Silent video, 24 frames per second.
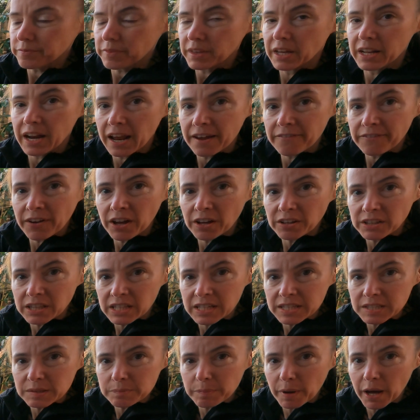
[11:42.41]
And I found
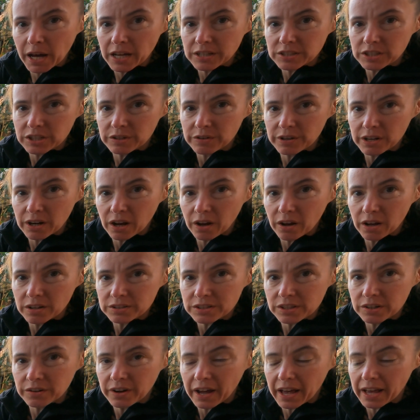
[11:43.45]
this pot too. It
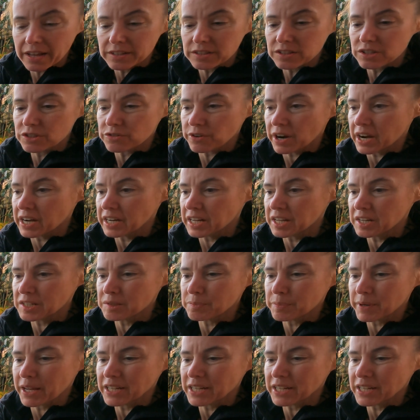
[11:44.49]
also has drainage,